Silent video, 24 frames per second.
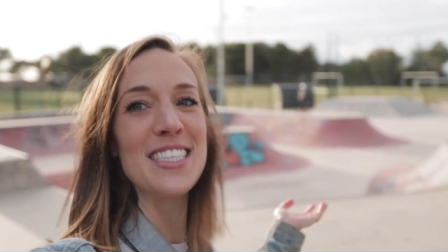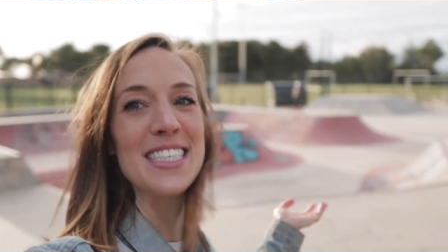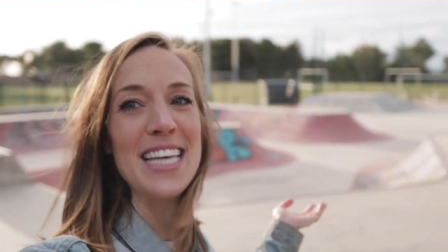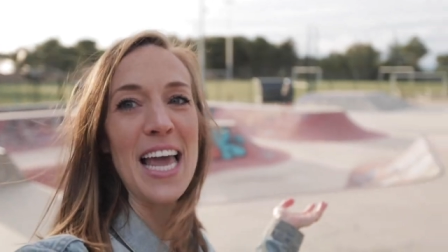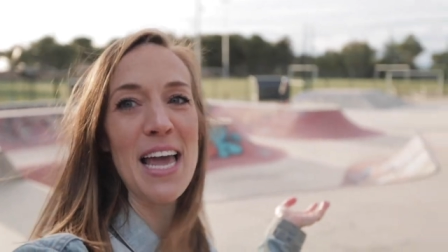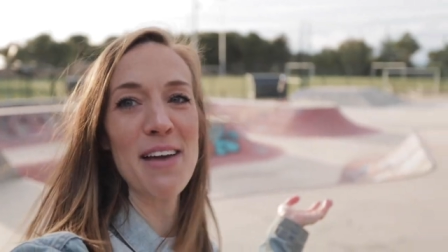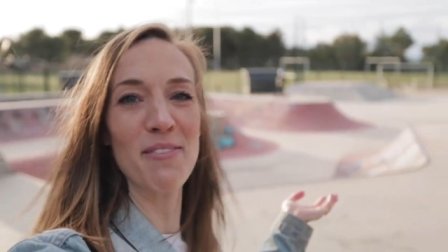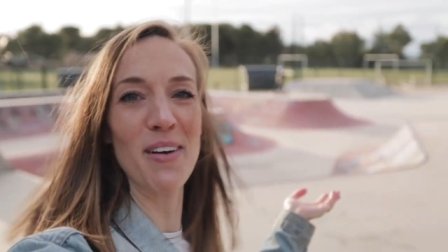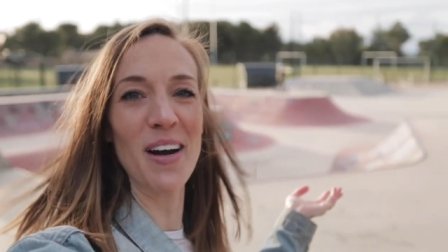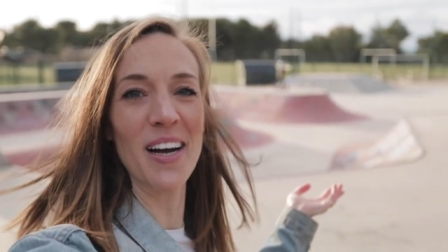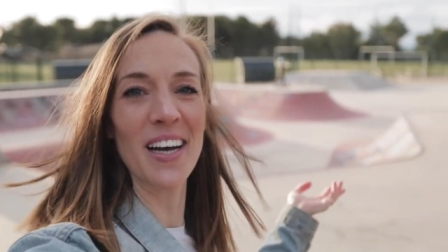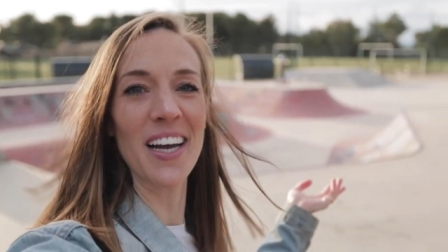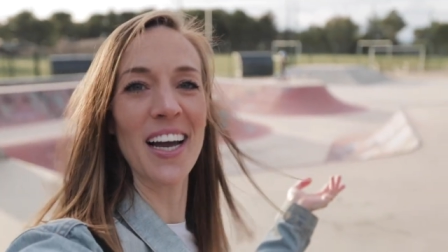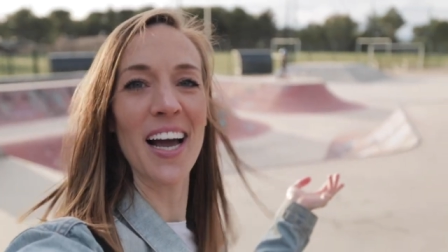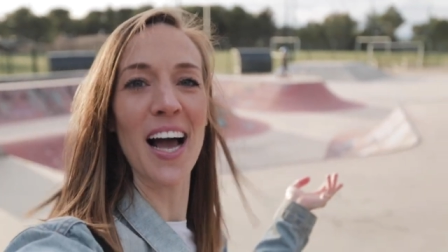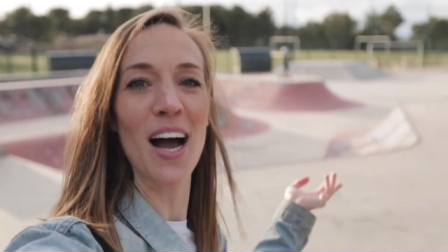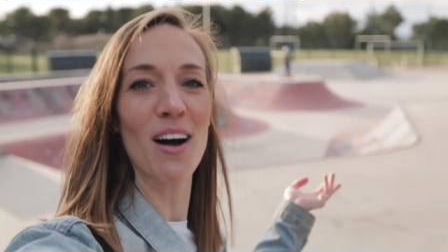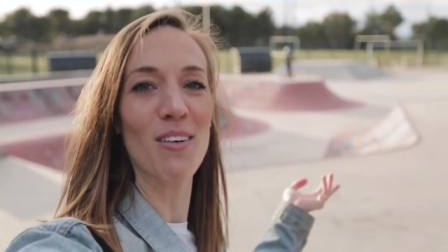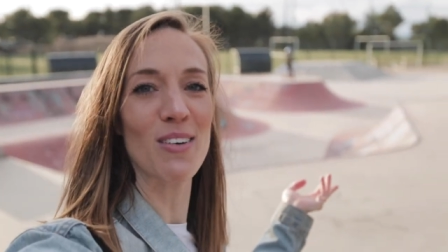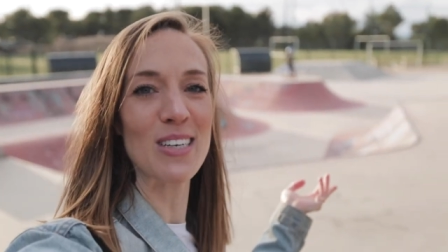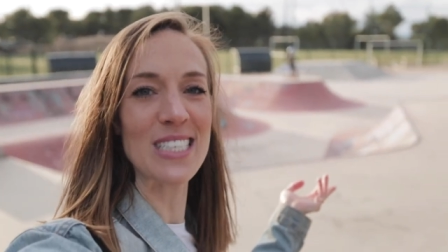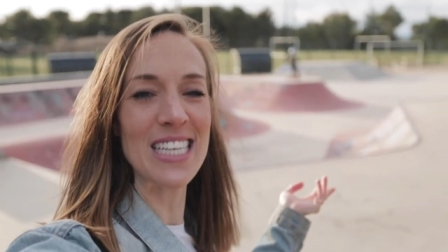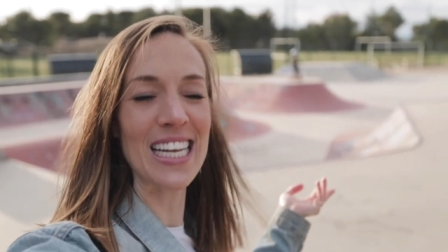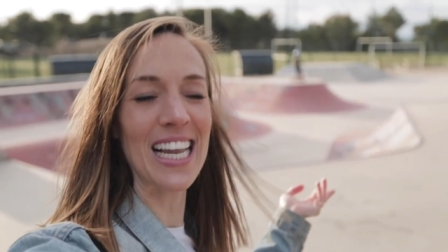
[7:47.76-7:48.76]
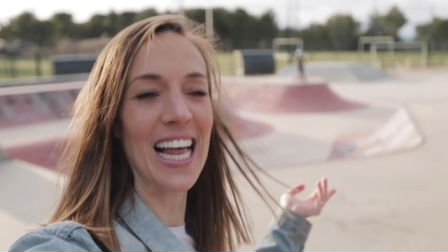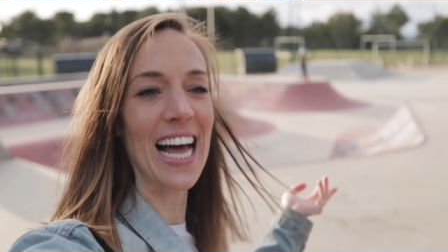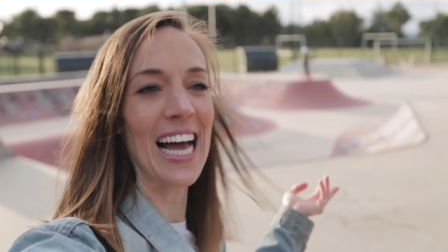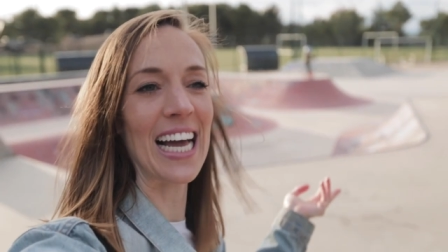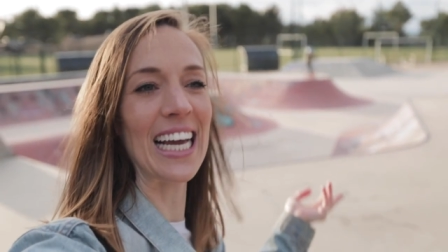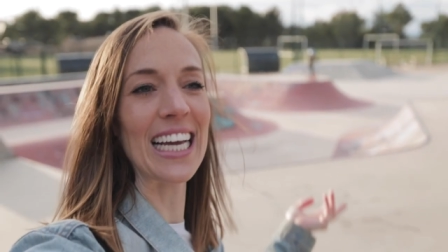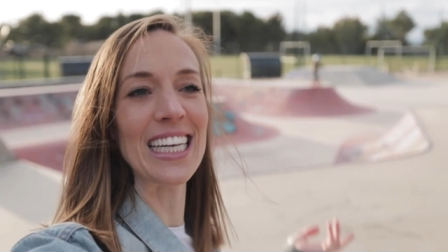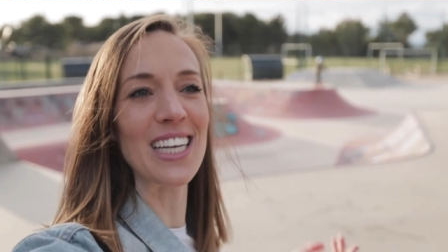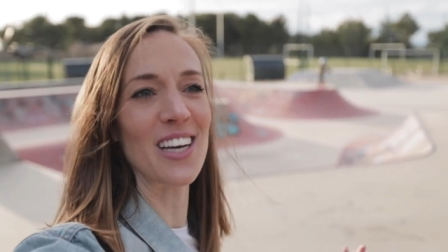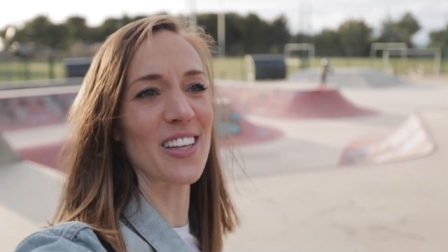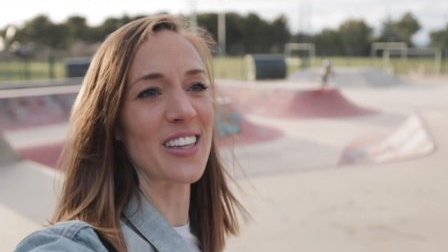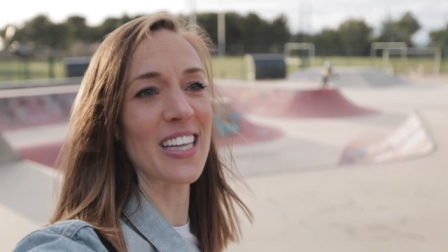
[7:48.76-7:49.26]
a skate park. I wasn't
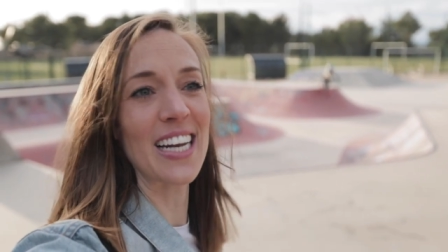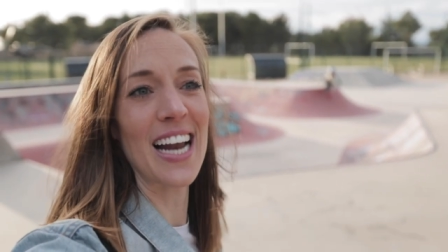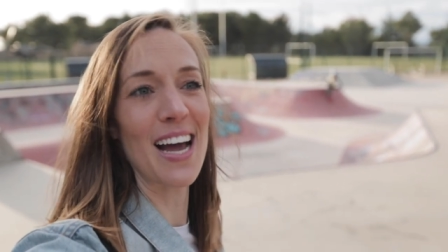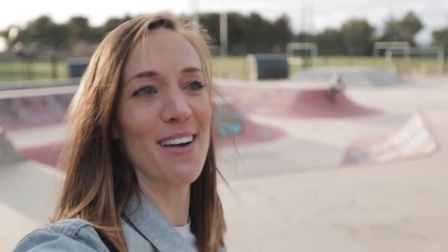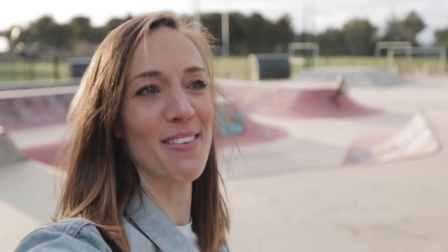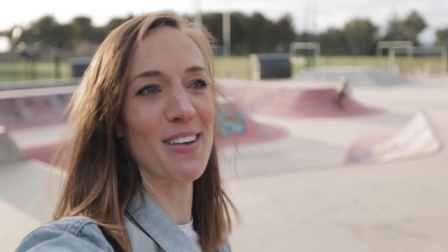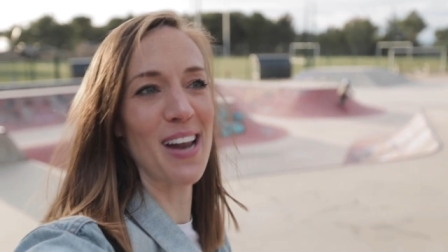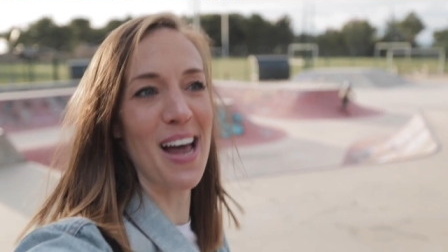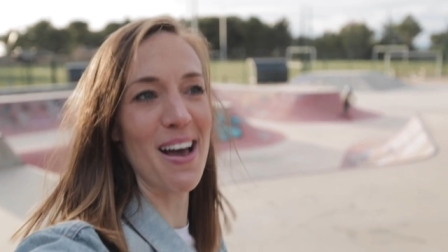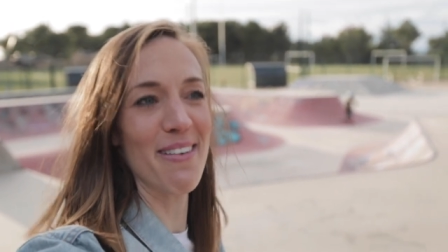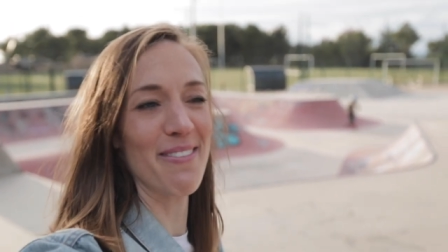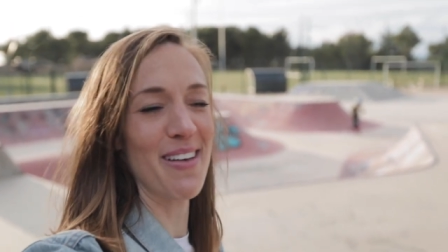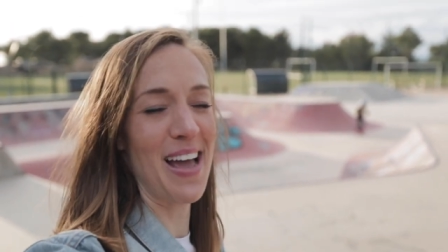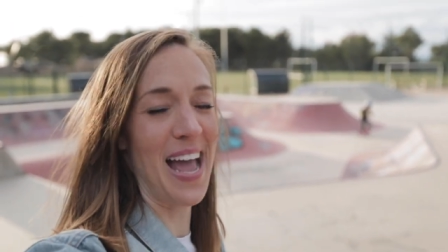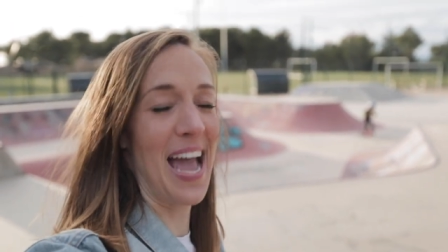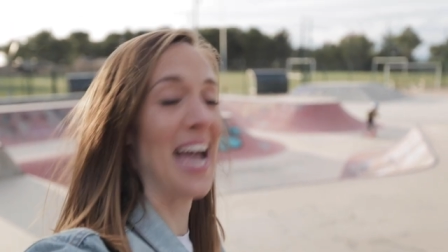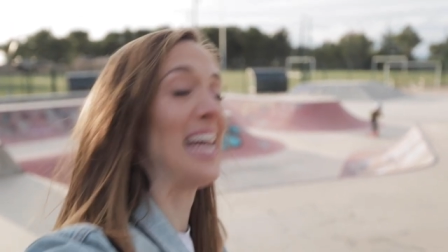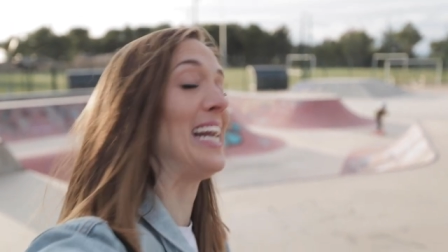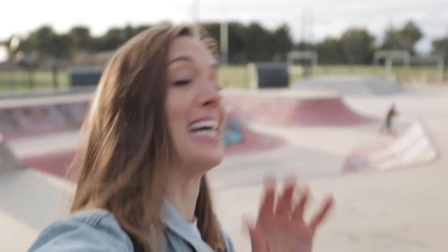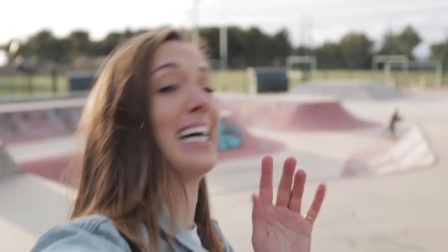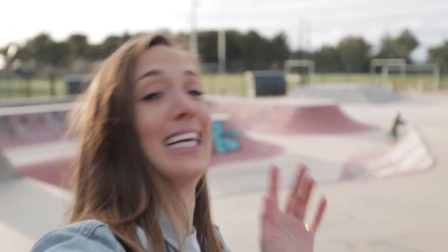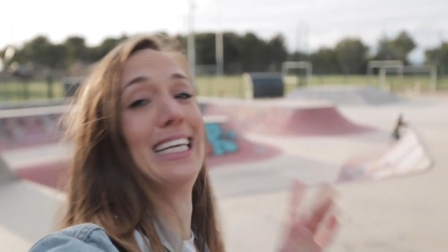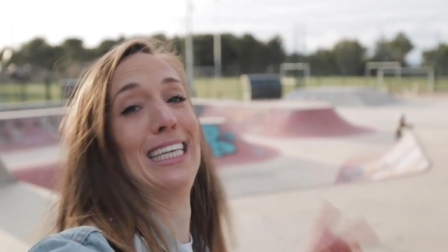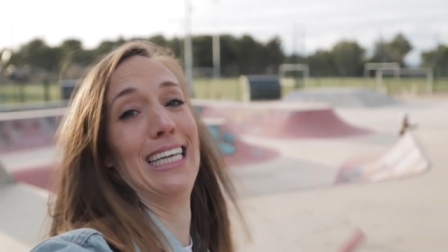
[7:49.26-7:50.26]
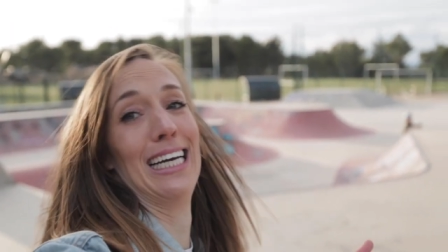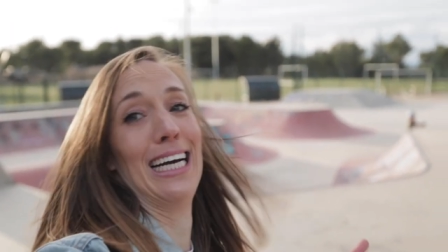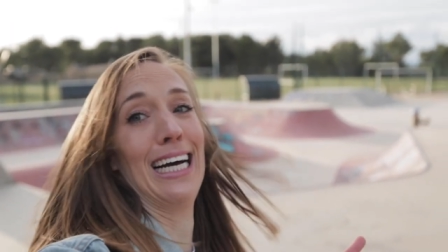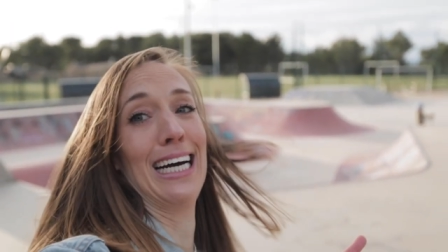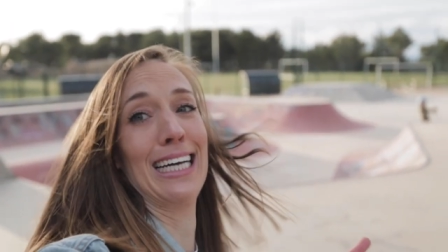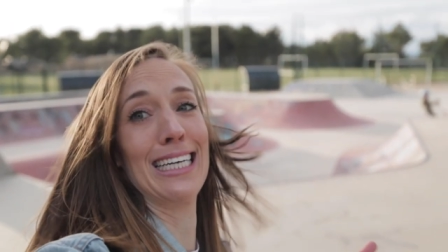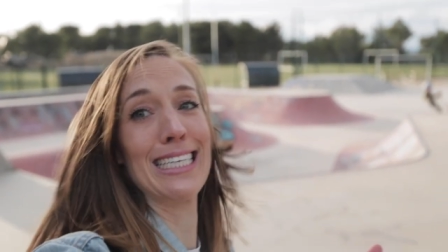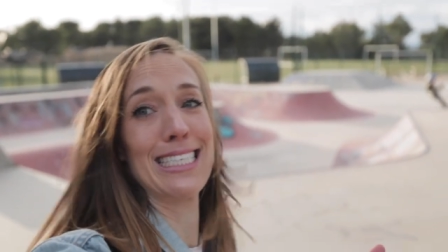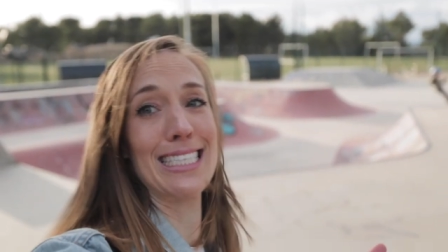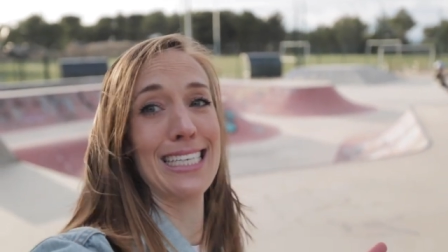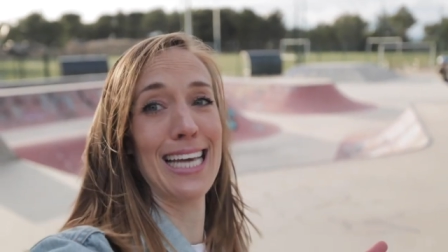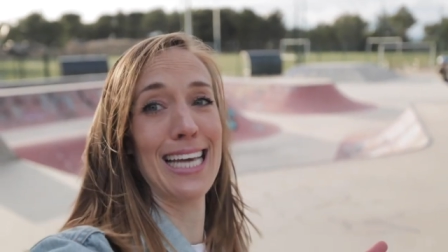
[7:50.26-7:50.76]
lying. Not that I would have any idea how to